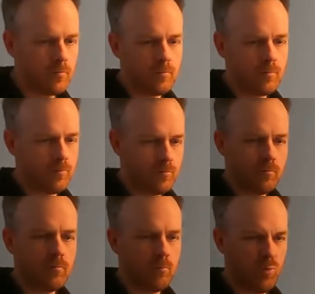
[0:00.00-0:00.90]
side. Yeah.
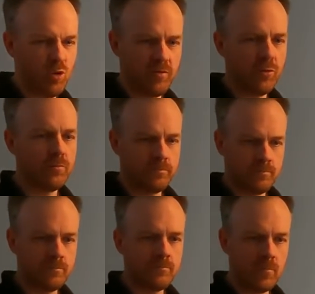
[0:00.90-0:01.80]
You know?
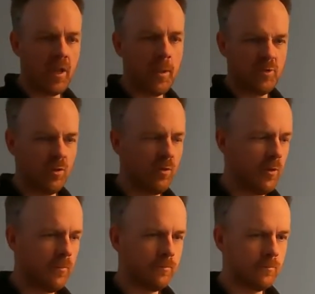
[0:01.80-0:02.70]
So good. The last
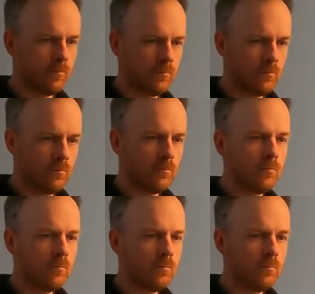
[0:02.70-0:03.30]
Absolutely. was so like